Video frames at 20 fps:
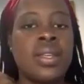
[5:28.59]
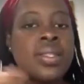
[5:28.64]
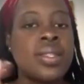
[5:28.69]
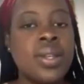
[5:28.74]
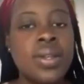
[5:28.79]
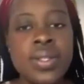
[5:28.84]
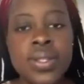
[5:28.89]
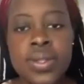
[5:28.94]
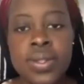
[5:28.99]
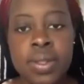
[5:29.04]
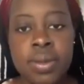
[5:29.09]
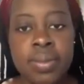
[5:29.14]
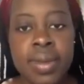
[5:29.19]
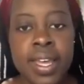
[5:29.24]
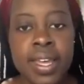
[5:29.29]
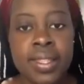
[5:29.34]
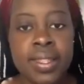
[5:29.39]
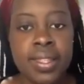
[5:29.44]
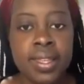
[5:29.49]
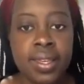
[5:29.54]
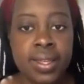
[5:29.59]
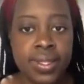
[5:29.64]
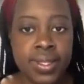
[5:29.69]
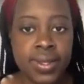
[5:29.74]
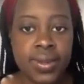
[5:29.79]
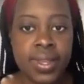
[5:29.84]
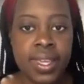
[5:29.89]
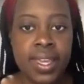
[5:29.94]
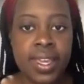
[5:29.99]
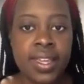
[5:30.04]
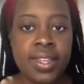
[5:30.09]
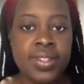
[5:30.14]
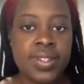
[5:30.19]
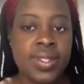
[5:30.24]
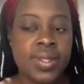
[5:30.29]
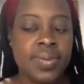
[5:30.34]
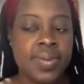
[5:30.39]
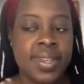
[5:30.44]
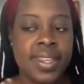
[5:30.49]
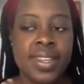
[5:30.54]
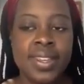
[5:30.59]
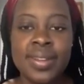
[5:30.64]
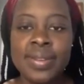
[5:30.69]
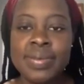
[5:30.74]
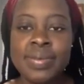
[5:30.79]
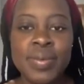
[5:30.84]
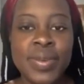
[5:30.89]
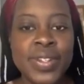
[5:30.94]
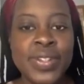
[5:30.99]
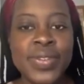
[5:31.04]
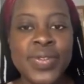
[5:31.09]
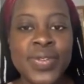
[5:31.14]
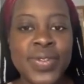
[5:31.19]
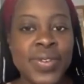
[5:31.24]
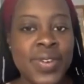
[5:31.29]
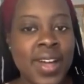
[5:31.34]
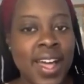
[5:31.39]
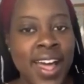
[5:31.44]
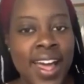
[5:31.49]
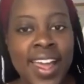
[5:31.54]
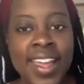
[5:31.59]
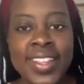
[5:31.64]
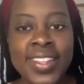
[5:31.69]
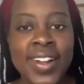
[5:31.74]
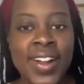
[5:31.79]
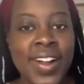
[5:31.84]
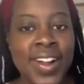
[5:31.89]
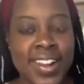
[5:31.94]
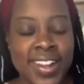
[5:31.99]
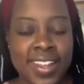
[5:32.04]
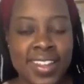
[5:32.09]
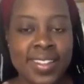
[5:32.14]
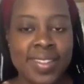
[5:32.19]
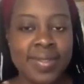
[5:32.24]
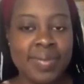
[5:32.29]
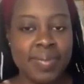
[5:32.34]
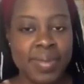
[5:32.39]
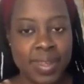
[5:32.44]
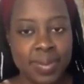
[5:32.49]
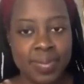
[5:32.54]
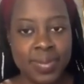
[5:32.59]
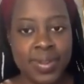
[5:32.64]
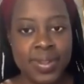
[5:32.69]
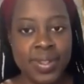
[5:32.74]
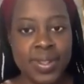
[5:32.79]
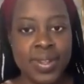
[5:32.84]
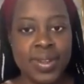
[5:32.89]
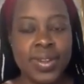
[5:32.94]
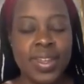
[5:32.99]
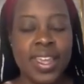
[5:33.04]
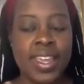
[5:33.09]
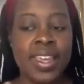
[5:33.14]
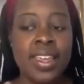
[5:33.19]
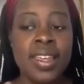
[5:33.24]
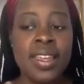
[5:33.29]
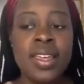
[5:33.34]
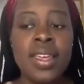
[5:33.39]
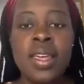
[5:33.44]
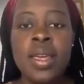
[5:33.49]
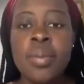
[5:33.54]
Don't do the bad things, okay? Just be wonderful, kind-hearted people, okay?